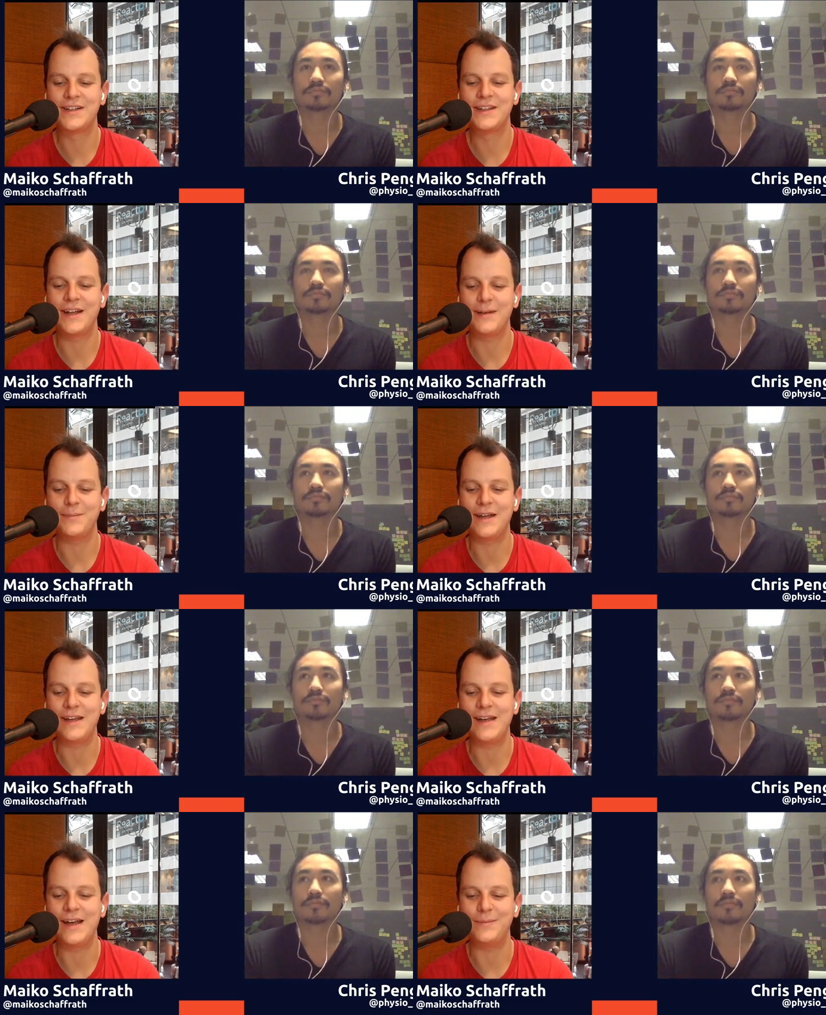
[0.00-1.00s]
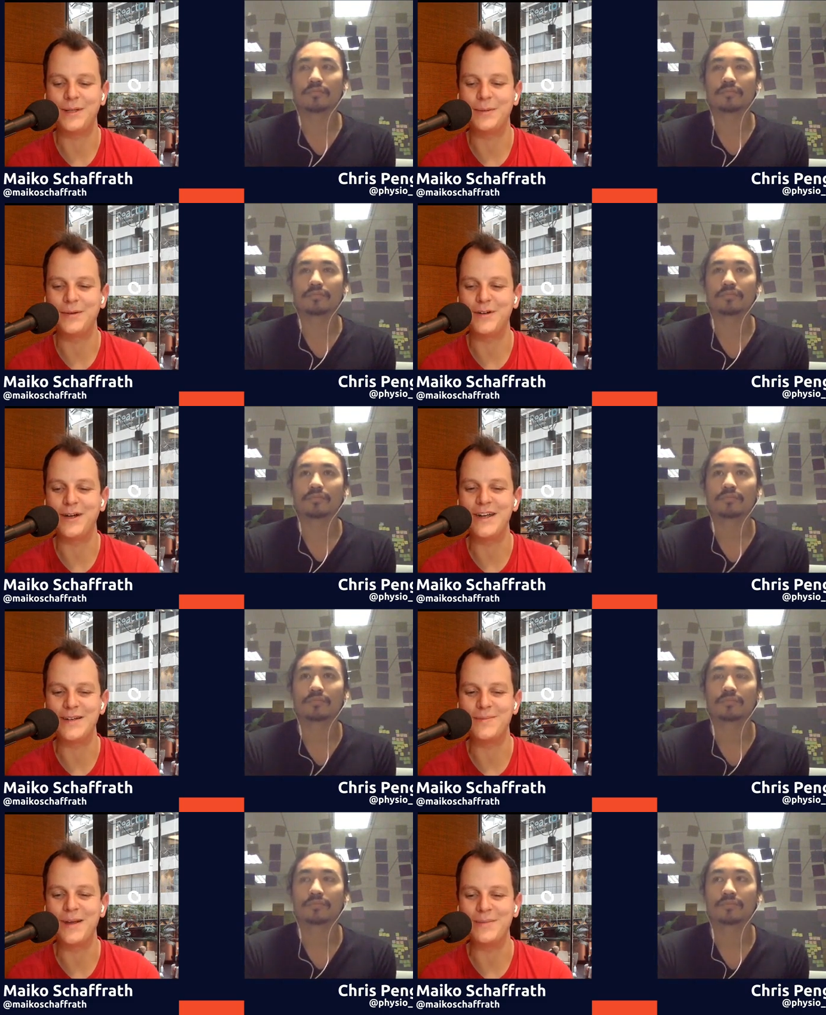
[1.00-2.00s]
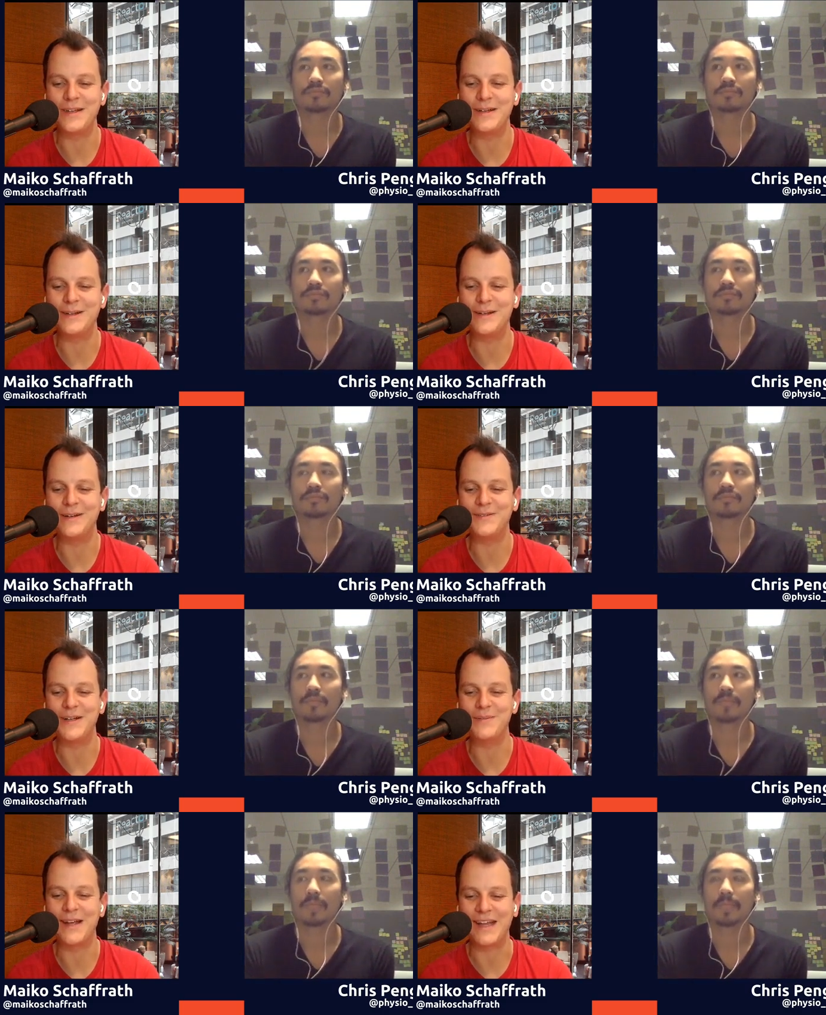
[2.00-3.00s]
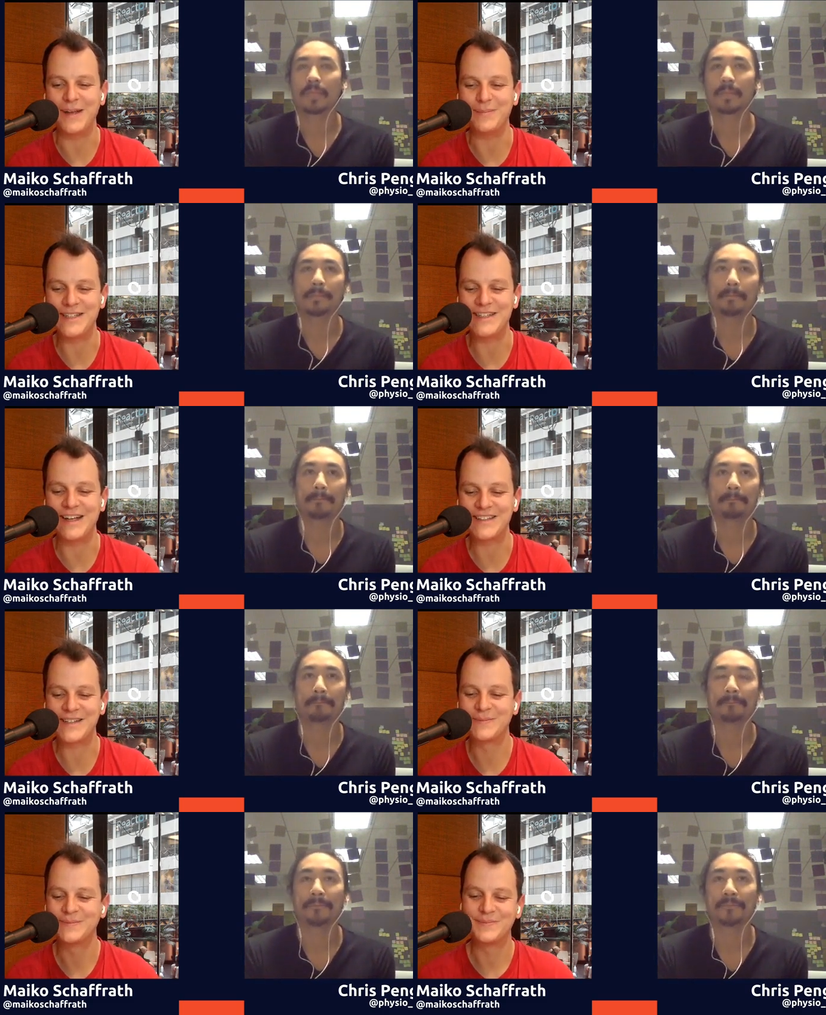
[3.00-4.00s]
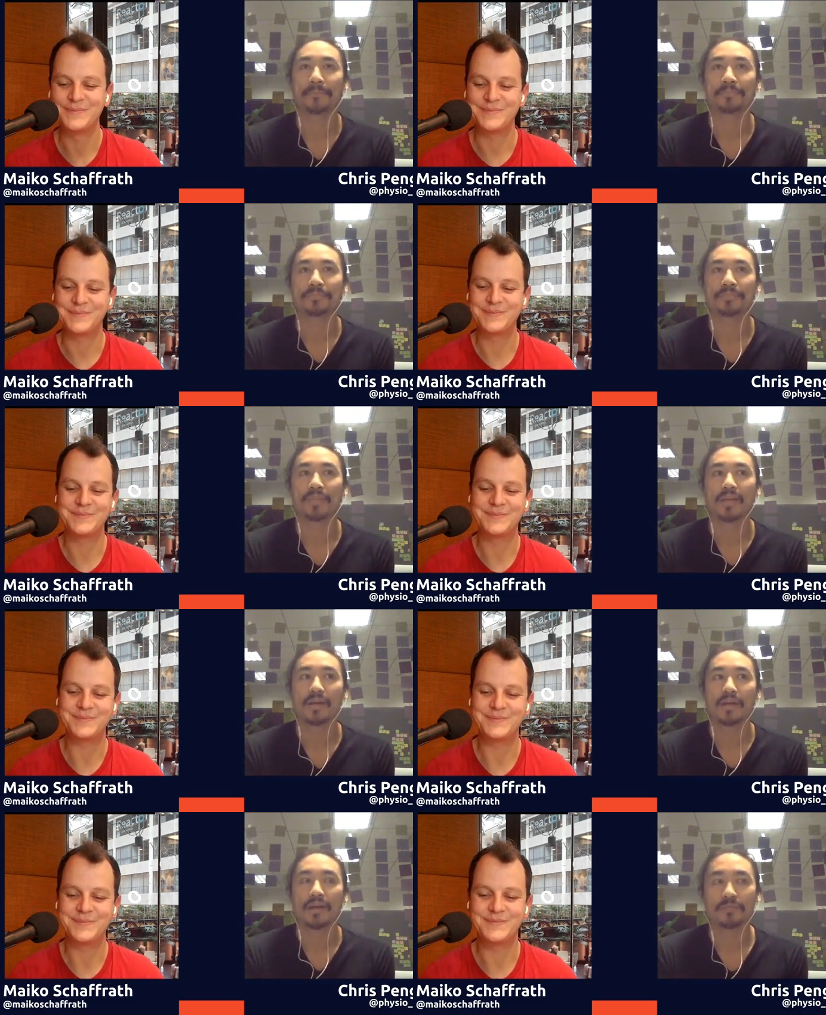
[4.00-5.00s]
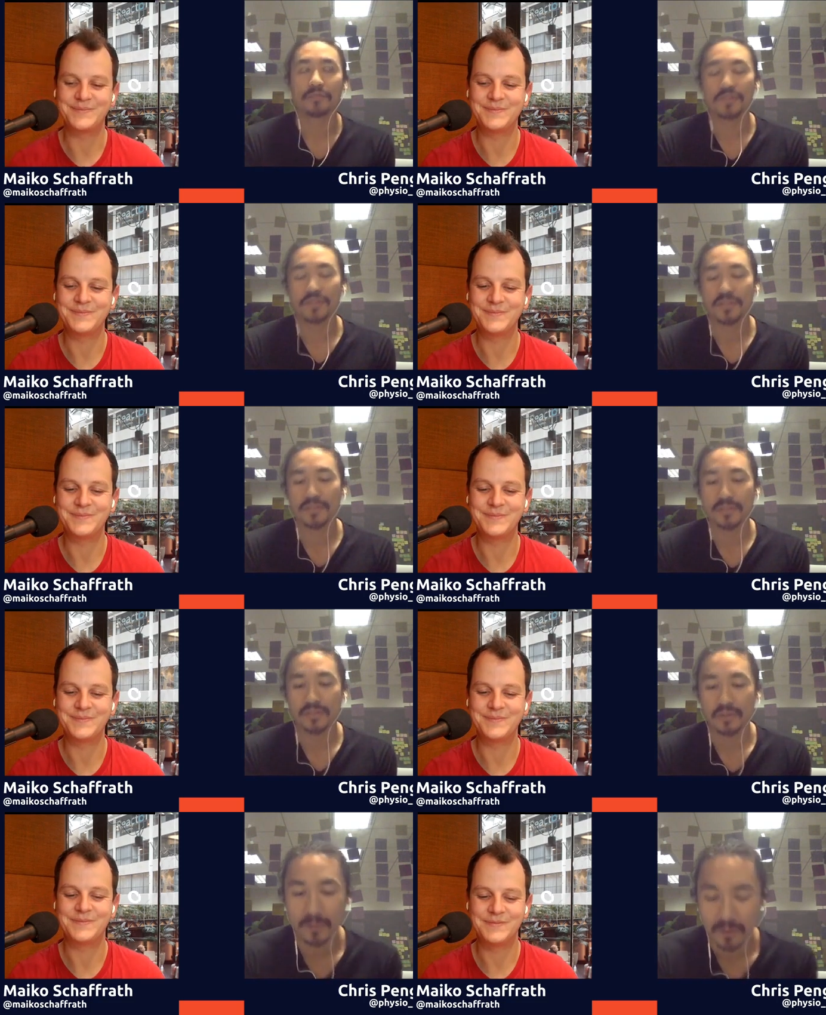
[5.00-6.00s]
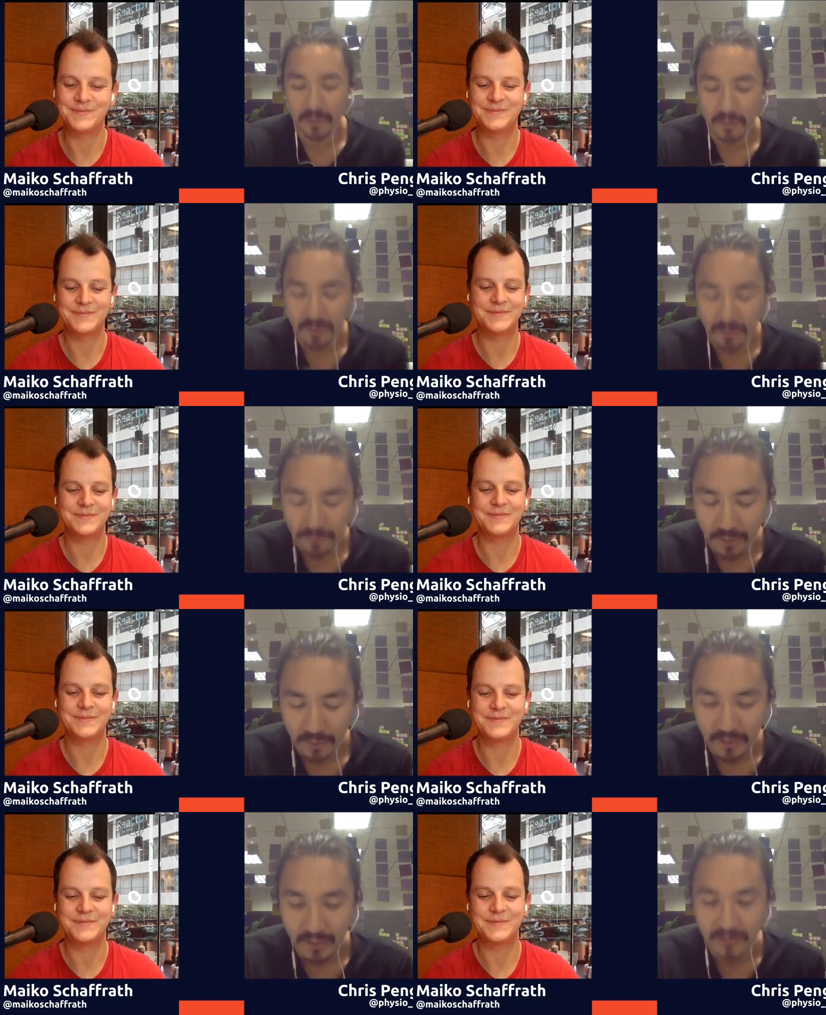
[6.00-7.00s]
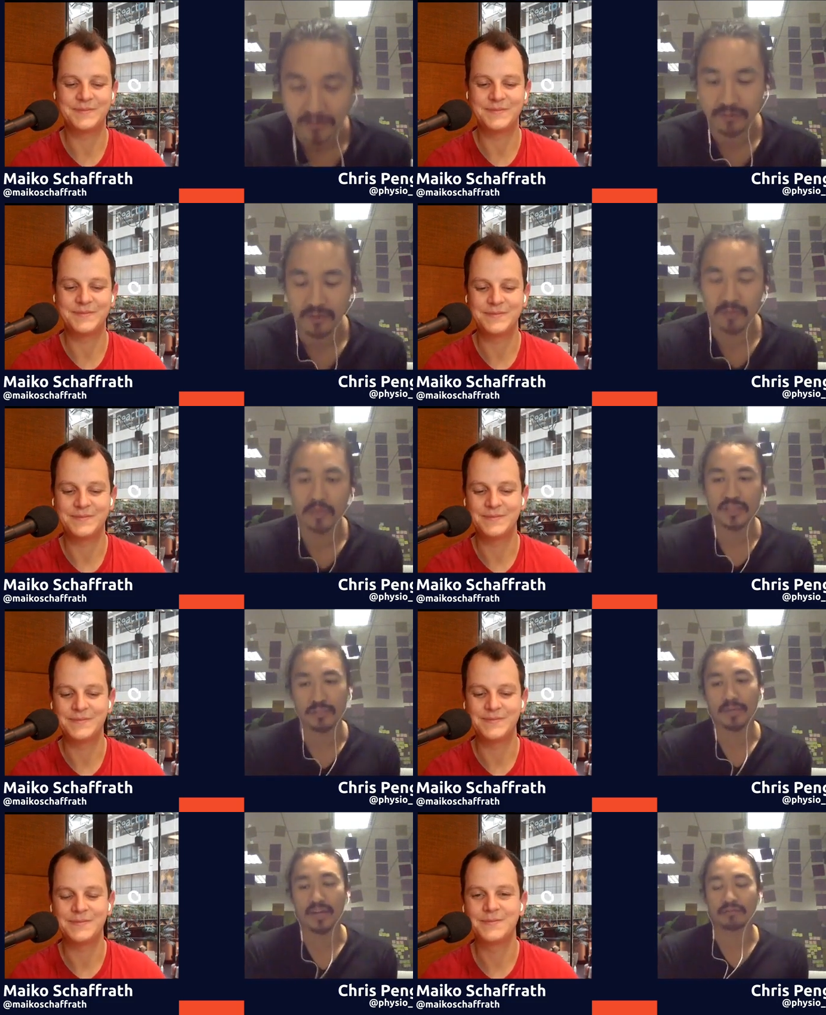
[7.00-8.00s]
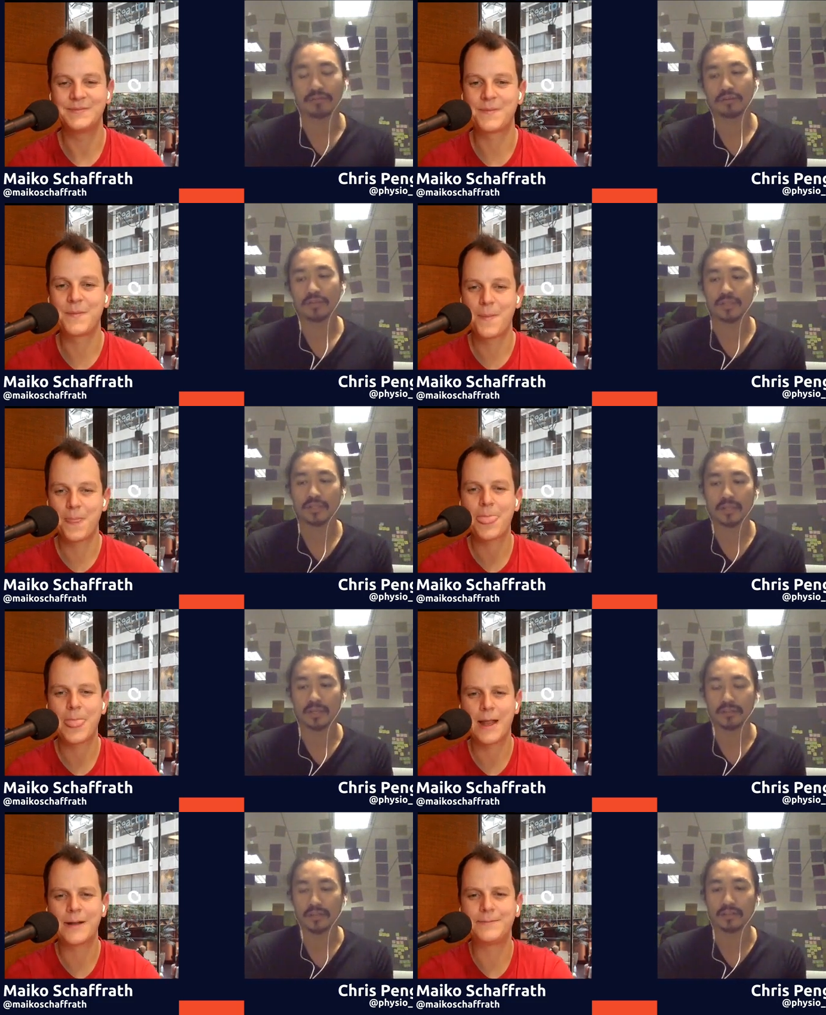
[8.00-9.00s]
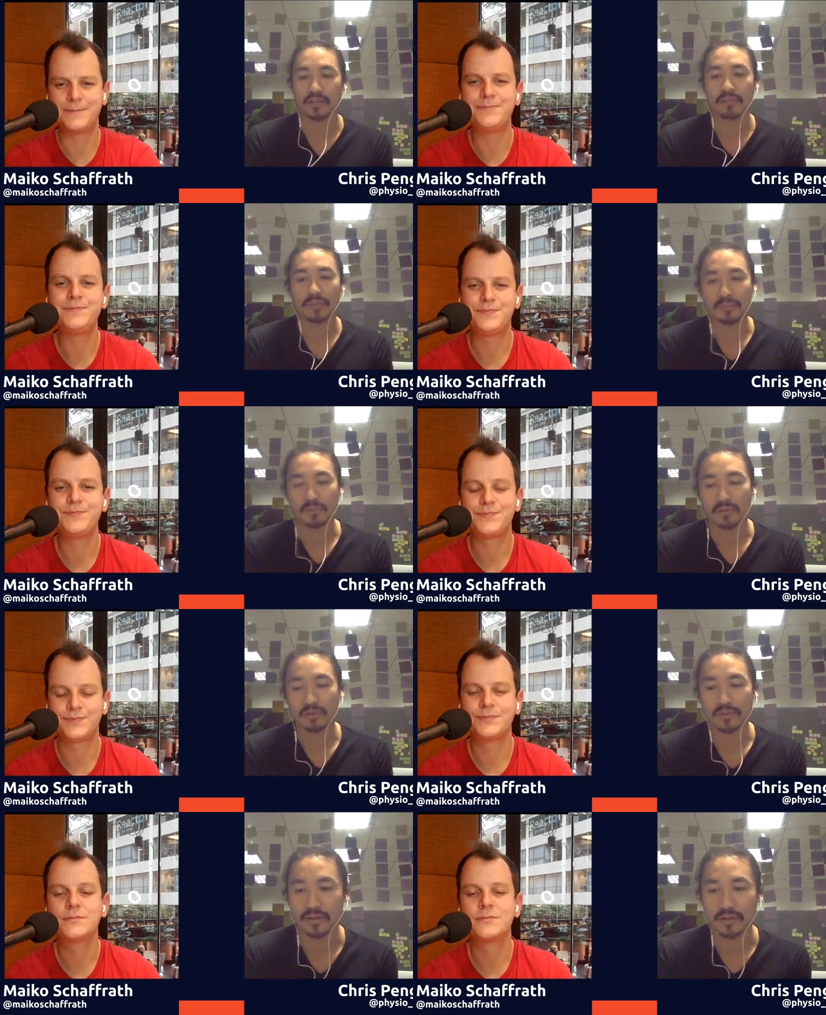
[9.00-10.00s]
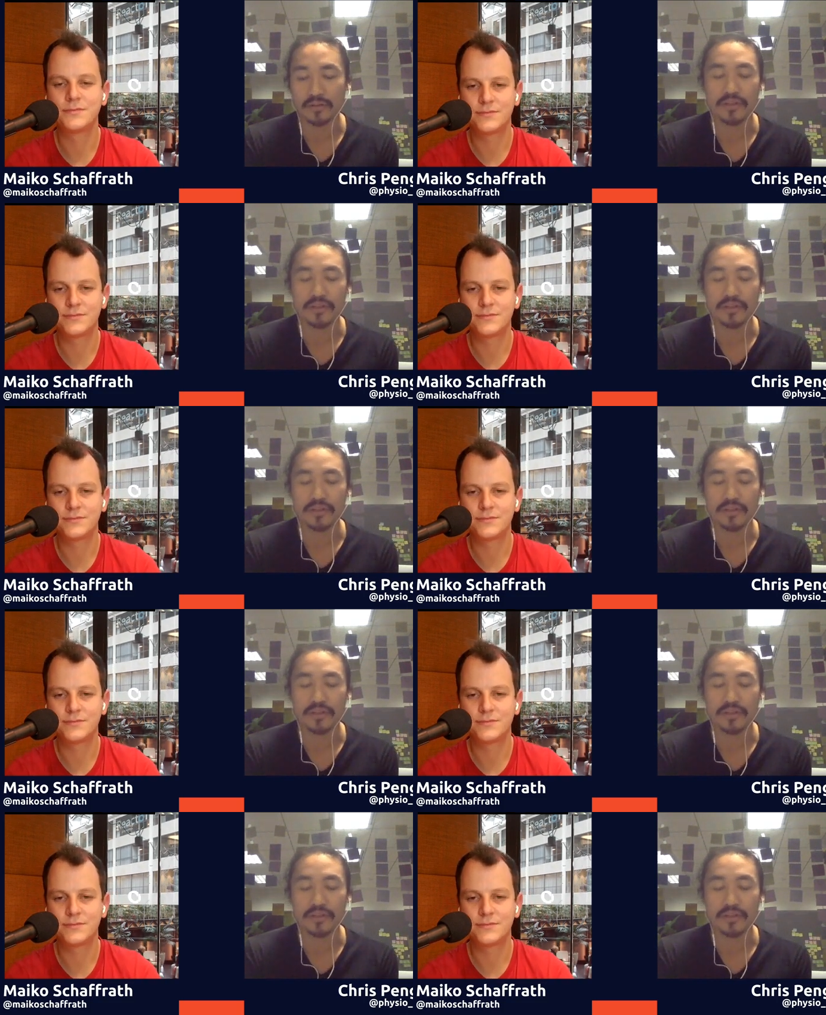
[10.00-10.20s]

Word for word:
Speaker 1: that may help them avoid it, maybe, or avoid making mistakes? Well, since
Speaker 2: your your podcast is very much impact focused and i think a lot of people that are